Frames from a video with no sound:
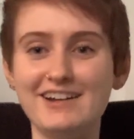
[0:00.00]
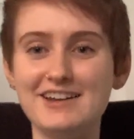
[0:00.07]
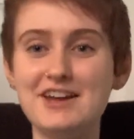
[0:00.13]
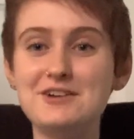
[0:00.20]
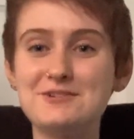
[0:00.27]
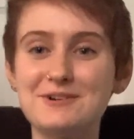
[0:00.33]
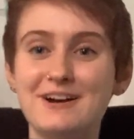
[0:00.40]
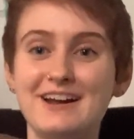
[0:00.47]

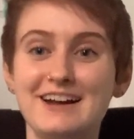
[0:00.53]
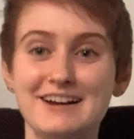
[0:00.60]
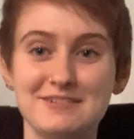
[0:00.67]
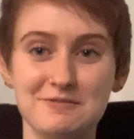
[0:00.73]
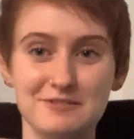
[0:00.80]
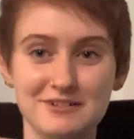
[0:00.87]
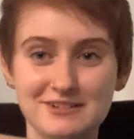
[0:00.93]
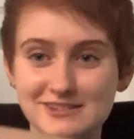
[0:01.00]
who
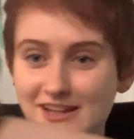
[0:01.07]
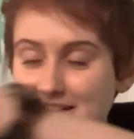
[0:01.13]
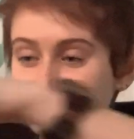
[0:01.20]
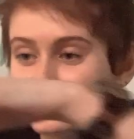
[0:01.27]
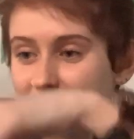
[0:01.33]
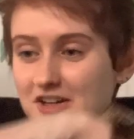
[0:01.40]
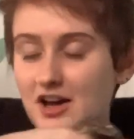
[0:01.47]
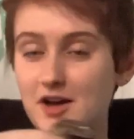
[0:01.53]

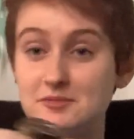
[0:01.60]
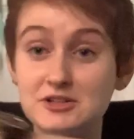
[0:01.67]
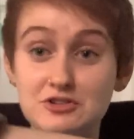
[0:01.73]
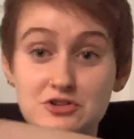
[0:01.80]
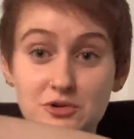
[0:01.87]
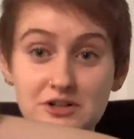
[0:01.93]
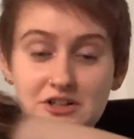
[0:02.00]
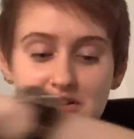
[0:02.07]
likes to come and
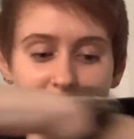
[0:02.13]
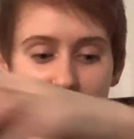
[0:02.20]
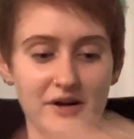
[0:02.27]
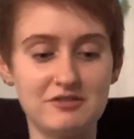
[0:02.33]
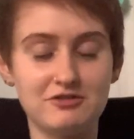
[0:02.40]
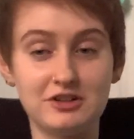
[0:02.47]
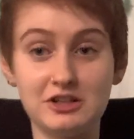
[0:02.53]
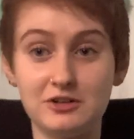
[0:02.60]
join in on my
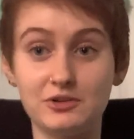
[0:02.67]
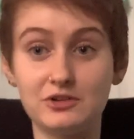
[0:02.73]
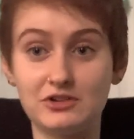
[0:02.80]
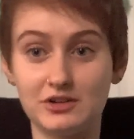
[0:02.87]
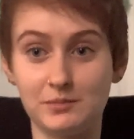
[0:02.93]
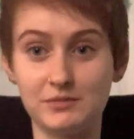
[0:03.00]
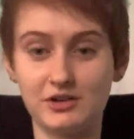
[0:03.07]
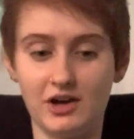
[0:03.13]
videos
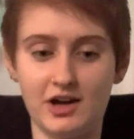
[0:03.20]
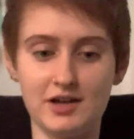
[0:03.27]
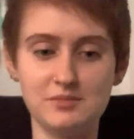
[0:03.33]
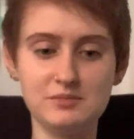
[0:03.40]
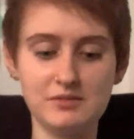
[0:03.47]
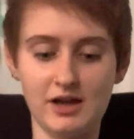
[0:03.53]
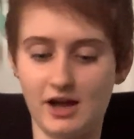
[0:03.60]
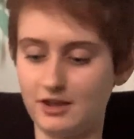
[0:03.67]

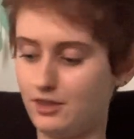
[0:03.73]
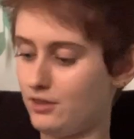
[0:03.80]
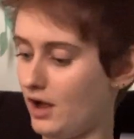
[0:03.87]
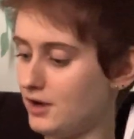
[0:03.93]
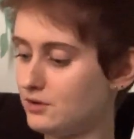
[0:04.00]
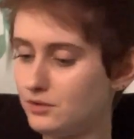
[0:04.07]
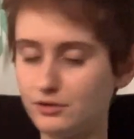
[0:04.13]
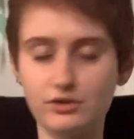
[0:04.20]
sometime. I
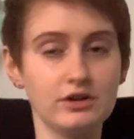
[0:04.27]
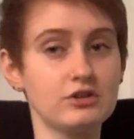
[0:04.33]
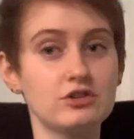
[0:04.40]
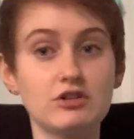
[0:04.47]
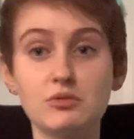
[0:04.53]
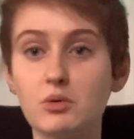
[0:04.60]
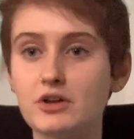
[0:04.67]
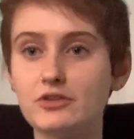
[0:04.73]
don't think
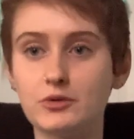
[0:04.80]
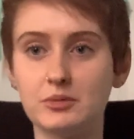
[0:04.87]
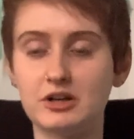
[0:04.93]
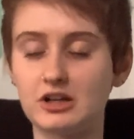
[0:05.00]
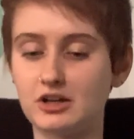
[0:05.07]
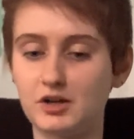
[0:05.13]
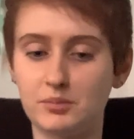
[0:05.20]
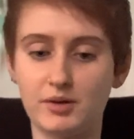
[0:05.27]
she wants me to
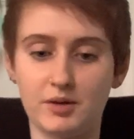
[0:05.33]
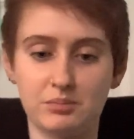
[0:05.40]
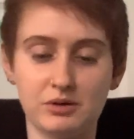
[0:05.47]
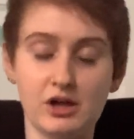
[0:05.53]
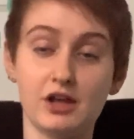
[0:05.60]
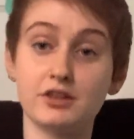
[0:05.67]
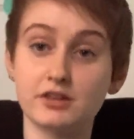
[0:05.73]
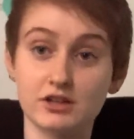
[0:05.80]
get a
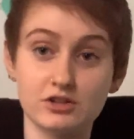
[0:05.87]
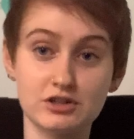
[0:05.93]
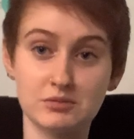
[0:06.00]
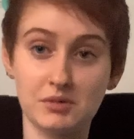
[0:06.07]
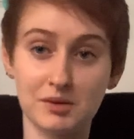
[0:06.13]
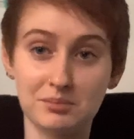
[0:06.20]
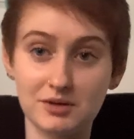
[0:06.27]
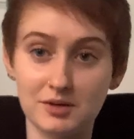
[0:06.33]
puppy. I think she
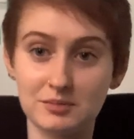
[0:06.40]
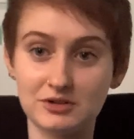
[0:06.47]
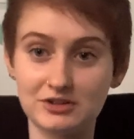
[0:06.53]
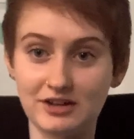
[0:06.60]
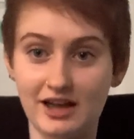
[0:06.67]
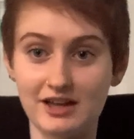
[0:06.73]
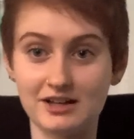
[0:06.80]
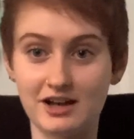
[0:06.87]
might be
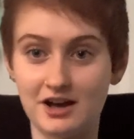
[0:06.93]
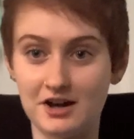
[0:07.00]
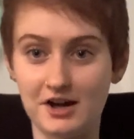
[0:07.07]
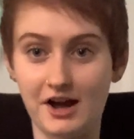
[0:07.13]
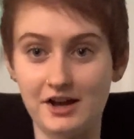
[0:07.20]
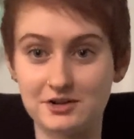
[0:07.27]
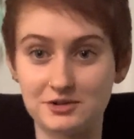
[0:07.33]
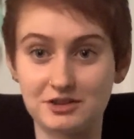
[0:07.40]
upset.
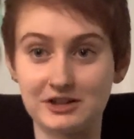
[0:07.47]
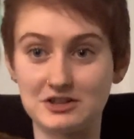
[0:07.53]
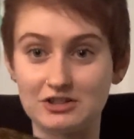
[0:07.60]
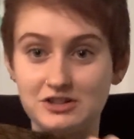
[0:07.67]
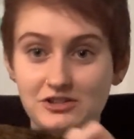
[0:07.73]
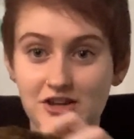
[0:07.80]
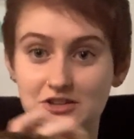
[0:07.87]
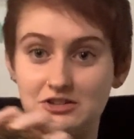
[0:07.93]
I don't think
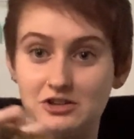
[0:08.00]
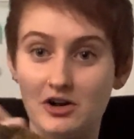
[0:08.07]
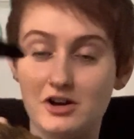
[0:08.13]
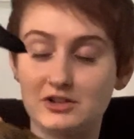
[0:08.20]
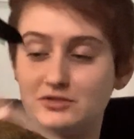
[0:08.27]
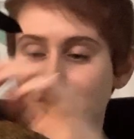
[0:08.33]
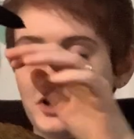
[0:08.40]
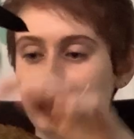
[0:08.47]
she likes
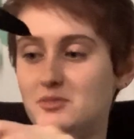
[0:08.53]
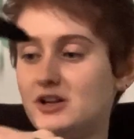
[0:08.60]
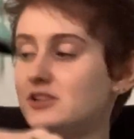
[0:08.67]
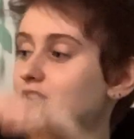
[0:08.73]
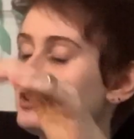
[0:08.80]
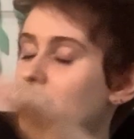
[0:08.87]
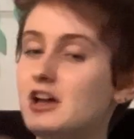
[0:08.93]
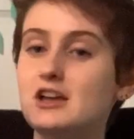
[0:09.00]
dogs very much.
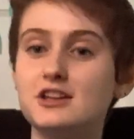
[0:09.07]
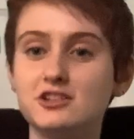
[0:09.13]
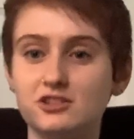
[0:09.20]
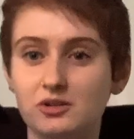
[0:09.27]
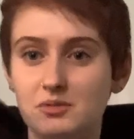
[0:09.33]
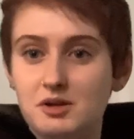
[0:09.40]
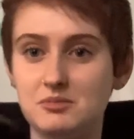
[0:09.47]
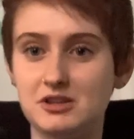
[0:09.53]

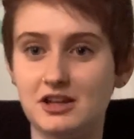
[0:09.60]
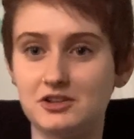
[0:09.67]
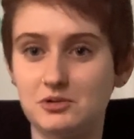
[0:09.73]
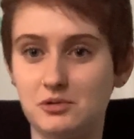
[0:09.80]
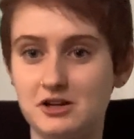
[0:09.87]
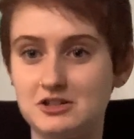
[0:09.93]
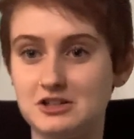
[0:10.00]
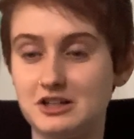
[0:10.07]
So maybe that's
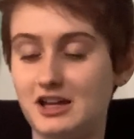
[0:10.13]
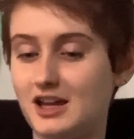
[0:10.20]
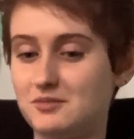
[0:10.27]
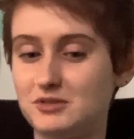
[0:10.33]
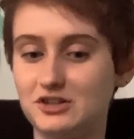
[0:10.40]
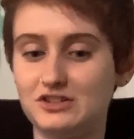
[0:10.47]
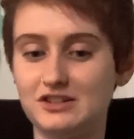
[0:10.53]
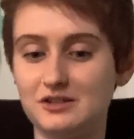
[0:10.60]
why she came
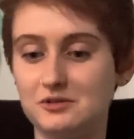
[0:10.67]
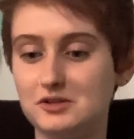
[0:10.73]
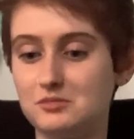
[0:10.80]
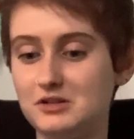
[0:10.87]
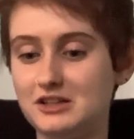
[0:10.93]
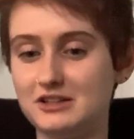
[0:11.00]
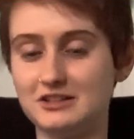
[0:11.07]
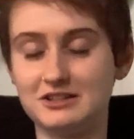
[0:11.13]
to sit with
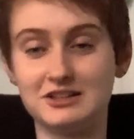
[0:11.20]
me, is